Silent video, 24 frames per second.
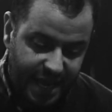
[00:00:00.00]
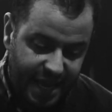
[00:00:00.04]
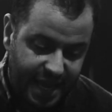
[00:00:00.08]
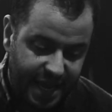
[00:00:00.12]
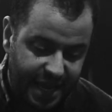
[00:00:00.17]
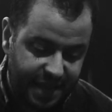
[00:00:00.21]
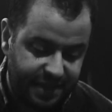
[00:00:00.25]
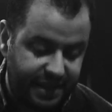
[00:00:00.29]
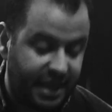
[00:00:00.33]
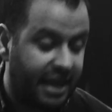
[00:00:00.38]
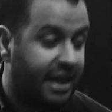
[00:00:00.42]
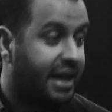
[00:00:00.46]

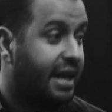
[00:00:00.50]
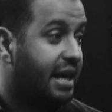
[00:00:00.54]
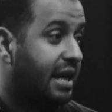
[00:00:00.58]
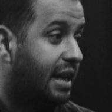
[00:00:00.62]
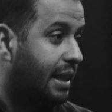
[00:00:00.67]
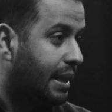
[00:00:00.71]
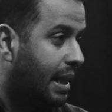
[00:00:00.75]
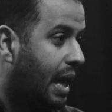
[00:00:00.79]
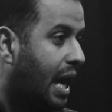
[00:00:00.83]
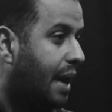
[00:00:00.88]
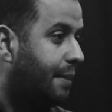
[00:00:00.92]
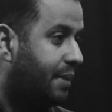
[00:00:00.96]
And they kind
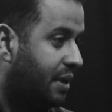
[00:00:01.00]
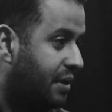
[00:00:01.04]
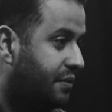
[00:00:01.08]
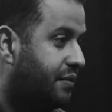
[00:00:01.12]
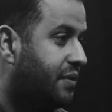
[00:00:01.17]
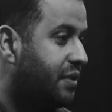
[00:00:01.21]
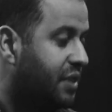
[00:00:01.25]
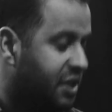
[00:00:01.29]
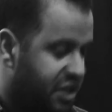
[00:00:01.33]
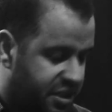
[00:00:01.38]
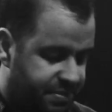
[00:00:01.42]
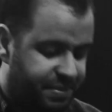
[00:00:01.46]
of lobbied
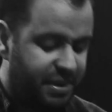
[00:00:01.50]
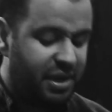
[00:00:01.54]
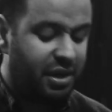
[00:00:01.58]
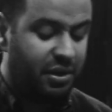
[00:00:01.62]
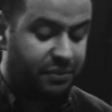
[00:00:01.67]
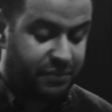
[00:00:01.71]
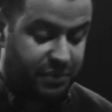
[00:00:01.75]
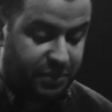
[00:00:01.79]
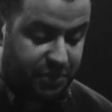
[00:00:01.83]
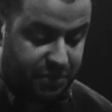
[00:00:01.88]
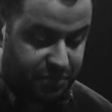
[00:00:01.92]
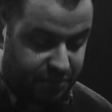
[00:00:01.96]
for this
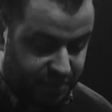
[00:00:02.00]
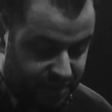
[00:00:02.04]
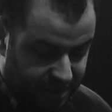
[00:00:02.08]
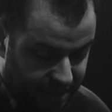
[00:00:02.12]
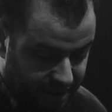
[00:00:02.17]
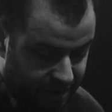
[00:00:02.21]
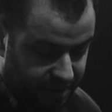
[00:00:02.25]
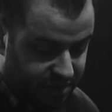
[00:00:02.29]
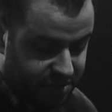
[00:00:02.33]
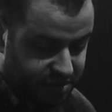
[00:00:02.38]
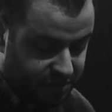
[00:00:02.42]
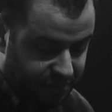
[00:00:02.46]
bill for 3
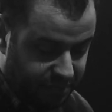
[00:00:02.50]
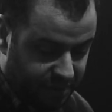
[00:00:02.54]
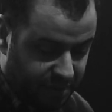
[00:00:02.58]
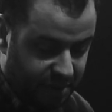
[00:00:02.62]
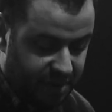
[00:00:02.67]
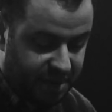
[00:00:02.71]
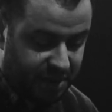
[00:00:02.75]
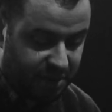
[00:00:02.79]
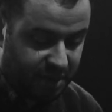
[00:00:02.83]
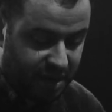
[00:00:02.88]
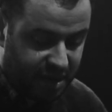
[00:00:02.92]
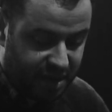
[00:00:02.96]
years. And
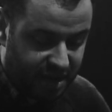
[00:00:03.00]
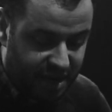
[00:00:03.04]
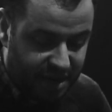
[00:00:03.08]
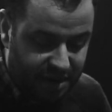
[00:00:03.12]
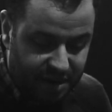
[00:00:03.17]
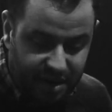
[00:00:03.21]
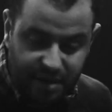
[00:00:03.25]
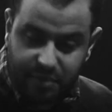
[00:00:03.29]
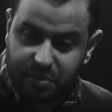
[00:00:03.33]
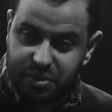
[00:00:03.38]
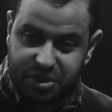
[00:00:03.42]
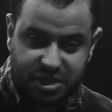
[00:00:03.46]

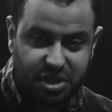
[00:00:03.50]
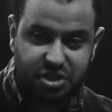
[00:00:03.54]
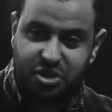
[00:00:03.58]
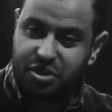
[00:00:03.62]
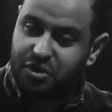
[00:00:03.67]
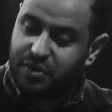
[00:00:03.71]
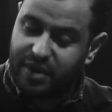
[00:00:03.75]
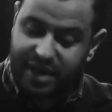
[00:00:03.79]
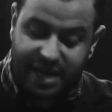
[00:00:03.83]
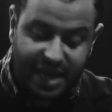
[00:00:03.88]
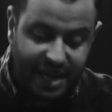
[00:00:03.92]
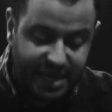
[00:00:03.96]
it was such a
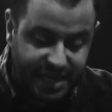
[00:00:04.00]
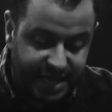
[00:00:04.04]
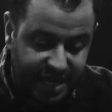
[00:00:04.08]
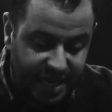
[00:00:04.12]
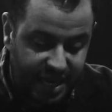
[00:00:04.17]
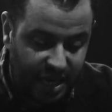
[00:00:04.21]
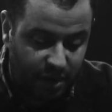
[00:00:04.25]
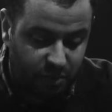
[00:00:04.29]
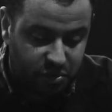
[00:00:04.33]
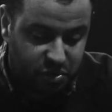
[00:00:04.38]
great idea.